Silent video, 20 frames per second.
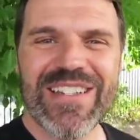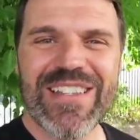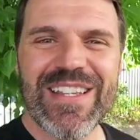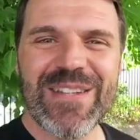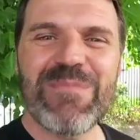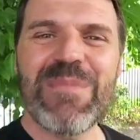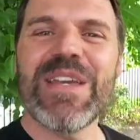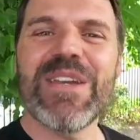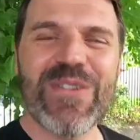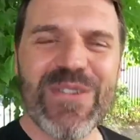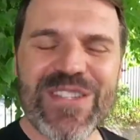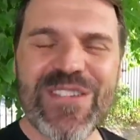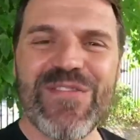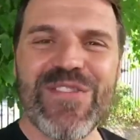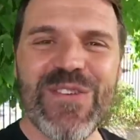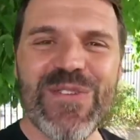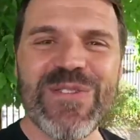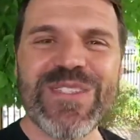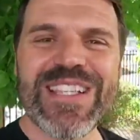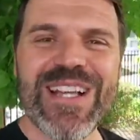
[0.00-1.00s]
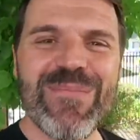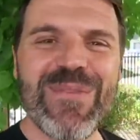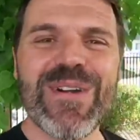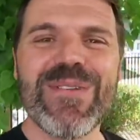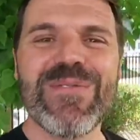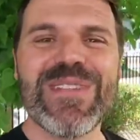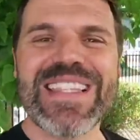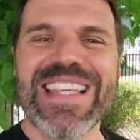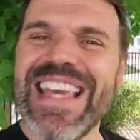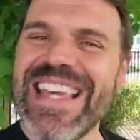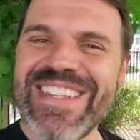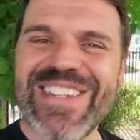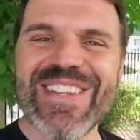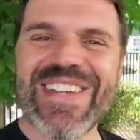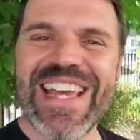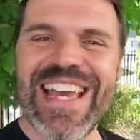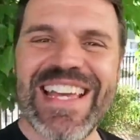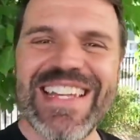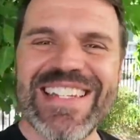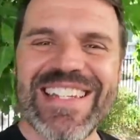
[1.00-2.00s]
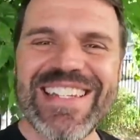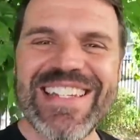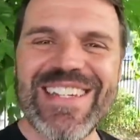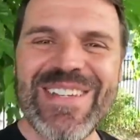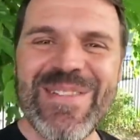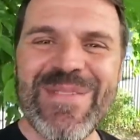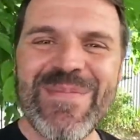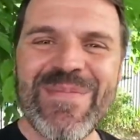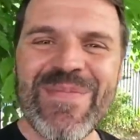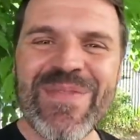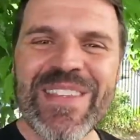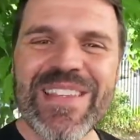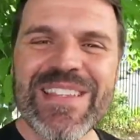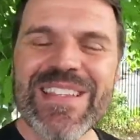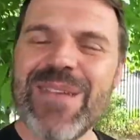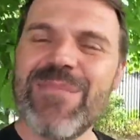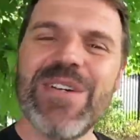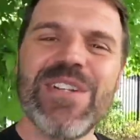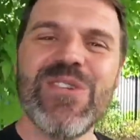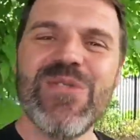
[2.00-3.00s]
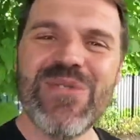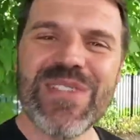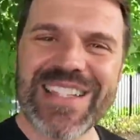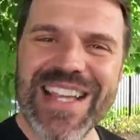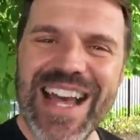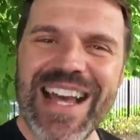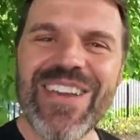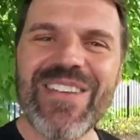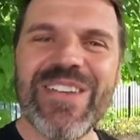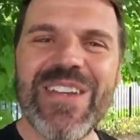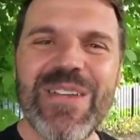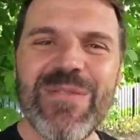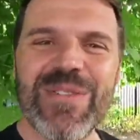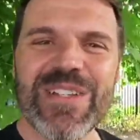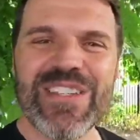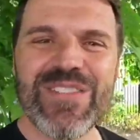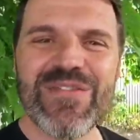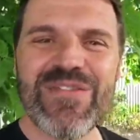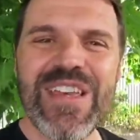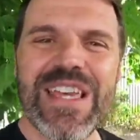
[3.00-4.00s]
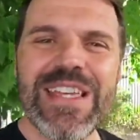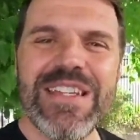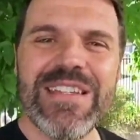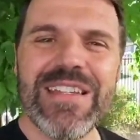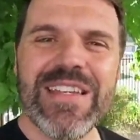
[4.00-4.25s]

That because of you someone was educated, someone who was hungry was fed,